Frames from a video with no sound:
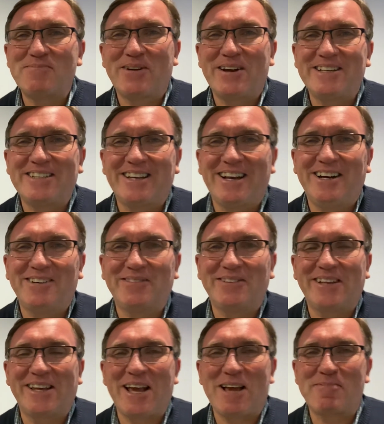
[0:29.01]
Praise God for
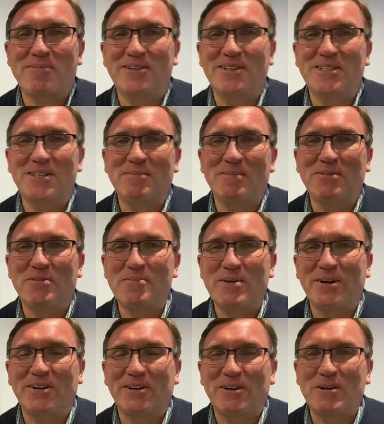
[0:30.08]
the capitalism of
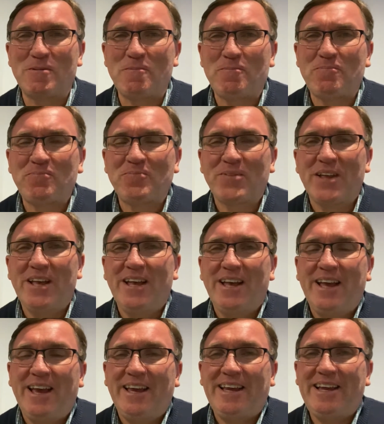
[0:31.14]
America
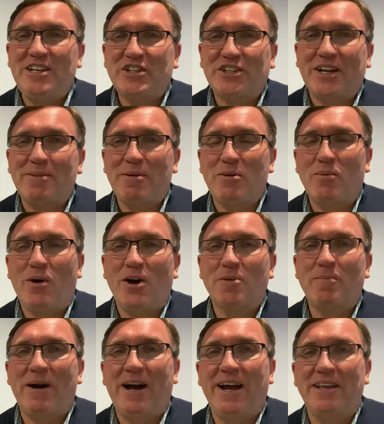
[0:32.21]
each time I
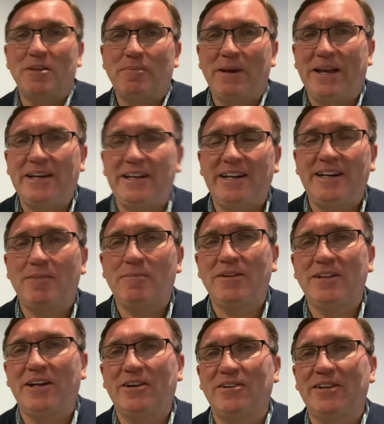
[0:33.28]
walk by the painting, I'm
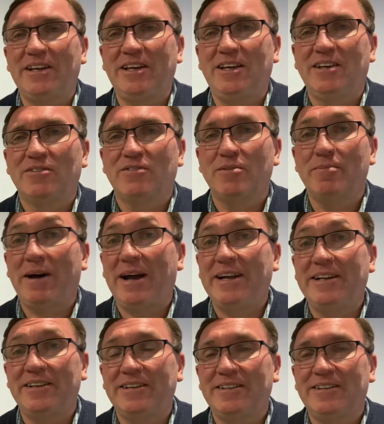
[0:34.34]
not only
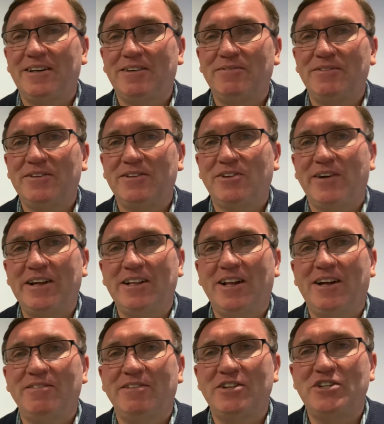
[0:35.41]
reminded of the great
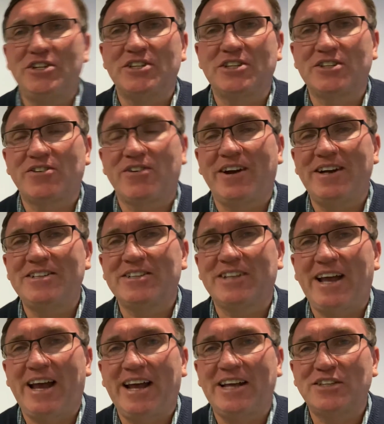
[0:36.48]
love that Jesus Christ
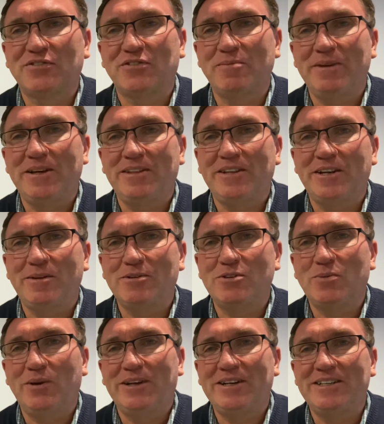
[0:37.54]
has for me, that he was
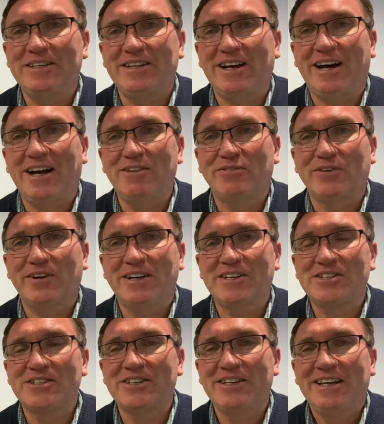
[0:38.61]
willing to die for
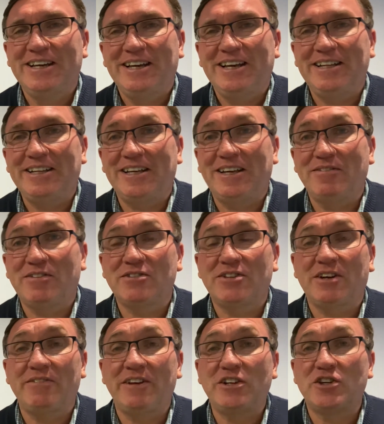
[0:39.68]
us in the gift of
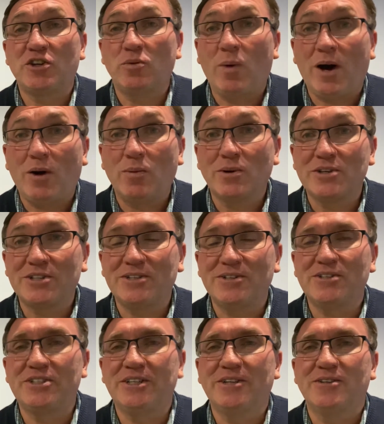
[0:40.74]
salvation while we're still
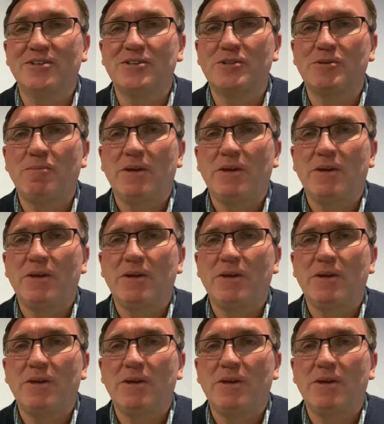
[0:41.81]
sinners.